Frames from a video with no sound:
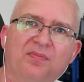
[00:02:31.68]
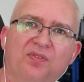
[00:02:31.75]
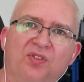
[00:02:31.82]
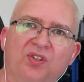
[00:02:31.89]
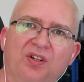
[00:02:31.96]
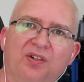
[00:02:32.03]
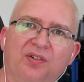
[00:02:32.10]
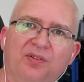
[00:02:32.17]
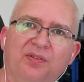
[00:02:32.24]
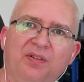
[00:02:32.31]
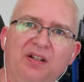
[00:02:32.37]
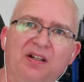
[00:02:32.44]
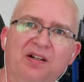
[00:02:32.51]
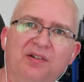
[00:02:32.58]
So,
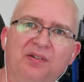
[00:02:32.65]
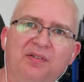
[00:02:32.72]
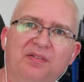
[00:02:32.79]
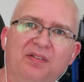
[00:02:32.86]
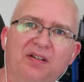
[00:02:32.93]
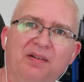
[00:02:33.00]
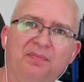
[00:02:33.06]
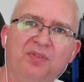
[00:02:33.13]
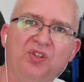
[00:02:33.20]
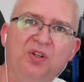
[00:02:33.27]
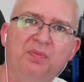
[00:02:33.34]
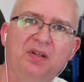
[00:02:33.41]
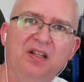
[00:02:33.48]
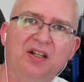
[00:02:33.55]
you know, I'm
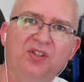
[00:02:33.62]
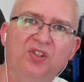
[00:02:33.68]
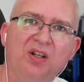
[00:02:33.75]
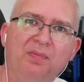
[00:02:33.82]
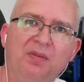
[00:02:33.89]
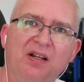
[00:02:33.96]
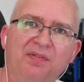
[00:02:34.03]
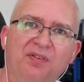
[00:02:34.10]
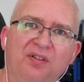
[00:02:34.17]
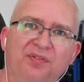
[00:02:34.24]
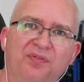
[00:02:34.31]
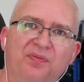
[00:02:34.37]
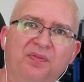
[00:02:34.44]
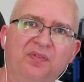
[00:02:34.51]
assuming there's some level
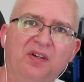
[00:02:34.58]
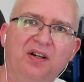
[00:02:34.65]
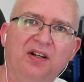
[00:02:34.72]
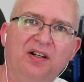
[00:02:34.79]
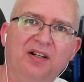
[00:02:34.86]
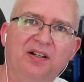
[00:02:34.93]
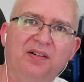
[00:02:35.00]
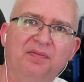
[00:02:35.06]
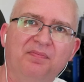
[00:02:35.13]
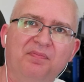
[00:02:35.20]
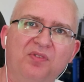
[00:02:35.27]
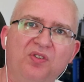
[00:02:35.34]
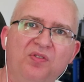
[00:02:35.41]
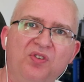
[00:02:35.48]
of uh,
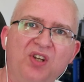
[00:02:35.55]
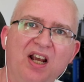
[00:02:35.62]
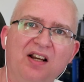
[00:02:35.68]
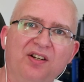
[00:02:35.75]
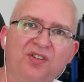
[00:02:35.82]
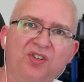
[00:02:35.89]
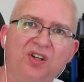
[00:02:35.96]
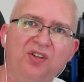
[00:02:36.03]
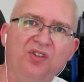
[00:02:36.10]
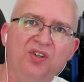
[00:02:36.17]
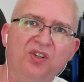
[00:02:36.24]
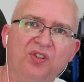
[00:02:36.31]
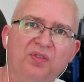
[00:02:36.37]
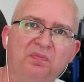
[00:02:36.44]
challenge in
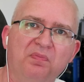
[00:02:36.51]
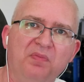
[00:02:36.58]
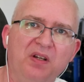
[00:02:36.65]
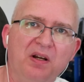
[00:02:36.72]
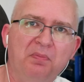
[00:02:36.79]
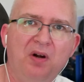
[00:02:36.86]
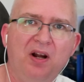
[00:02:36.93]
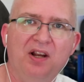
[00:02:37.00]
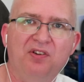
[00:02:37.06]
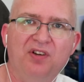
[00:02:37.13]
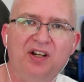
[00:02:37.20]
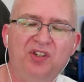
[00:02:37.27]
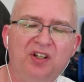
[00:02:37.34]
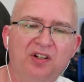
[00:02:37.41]
just, you know,
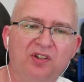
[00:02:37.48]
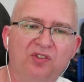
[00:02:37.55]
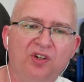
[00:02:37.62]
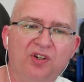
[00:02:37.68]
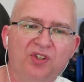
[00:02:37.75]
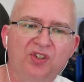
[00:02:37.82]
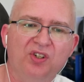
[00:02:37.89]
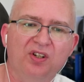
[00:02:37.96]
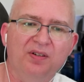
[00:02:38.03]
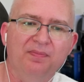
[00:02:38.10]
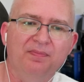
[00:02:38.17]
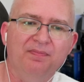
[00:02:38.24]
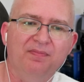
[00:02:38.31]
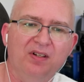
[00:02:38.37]
migrating across to
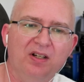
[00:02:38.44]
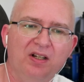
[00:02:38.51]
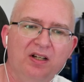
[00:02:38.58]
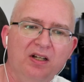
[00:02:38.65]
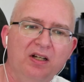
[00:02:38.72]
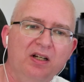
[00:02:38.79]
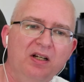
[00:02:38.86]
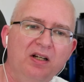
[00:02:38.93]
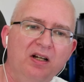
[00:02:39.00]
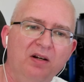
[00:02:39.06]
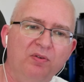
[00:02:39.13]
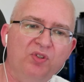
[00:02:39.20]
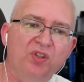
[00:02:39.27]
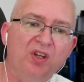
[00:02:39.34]
them. Mm-hmm.
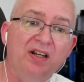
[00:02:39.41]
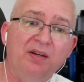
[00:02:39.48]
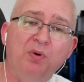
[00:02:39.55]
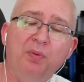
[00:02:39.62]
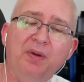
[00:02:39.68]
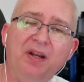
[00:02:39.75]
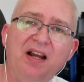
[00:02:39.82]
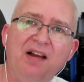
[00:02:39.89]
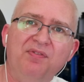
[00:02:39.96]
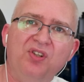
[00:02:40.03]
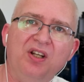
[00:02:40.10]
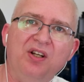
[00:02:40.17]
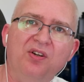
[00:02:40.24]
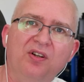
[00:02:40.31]
Uh, well, certainly what we have
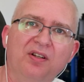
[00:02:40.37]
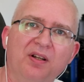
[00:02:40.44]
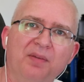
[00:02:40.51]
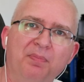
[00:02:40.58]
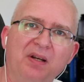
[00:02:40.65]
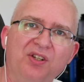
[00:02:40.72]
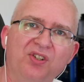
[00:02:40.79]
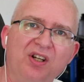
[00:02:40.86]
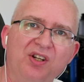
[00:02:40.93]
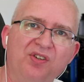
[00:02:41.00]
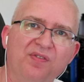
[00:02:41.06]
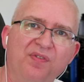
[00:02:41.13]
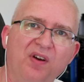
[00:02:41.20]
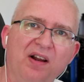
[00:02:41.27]
seen on the
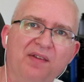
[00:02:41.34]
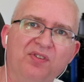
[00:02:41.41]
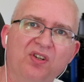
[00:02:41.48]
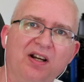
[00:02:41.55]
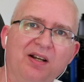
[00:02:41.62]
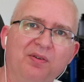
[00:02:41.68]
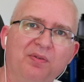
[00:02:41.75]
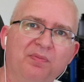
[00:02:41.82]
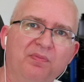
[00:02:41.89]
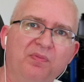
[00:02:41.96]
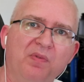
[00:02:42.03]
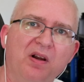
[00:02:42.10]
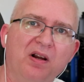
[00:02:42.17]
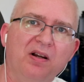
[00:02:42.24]
PlayStation 5 side
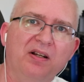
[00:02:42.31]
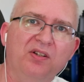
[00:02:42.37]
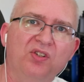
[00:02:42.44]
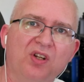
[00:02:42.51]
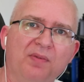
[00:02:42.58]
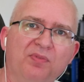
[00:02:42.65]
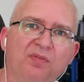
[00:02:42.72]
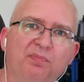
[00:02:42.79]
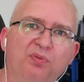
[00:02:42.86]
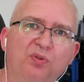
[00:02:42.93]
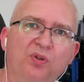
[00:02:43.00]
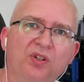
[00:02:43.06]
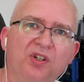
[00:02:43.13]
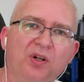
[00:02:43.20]
uh, in terms of
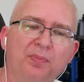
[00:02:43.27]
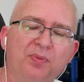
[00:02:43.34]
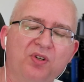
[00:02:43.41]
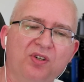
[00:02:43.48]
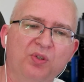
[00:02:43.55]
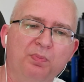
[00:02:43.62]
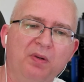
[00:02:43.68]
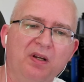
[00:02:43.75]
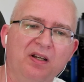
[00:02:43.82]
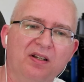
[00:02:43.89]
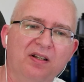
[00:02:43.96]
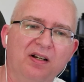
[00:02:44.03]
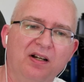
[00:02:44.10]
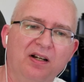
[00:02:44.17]
broad adoption has
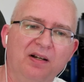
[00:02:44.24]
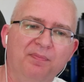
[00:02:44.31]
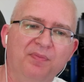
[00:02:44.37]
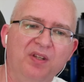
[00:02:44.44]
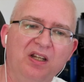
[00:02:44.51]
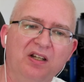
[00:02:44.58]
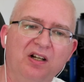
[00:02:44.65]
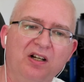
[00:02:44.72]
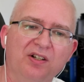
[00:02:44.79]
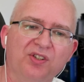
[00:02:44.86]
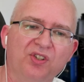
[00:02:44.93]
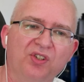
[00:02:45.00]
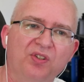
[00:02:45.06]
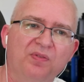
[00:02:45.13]
been um, the
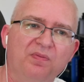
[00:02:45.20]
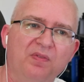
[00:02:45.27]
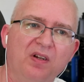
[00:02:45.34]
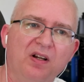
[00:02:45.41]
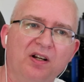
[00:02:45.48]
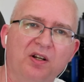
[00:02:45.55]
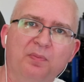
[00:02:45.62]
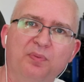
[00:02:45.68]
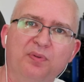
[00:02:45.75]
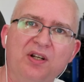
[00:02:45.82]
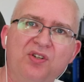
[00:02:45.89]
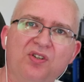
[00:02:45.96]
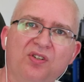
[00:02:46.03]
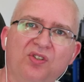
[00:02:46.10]
enhanced uh,
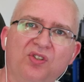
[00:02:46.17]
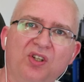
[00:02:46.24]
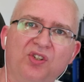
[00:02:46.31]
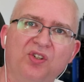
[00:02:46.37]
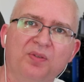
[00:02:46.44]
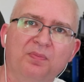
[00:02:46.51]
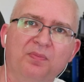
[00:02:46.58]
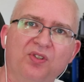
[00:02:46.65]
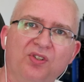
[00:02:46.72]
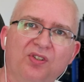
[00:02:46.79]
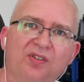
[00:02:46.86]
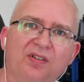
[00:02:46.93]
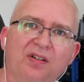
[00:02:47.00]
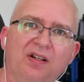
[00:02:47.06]
compression
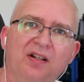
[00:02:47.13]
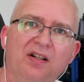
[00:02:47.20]
systems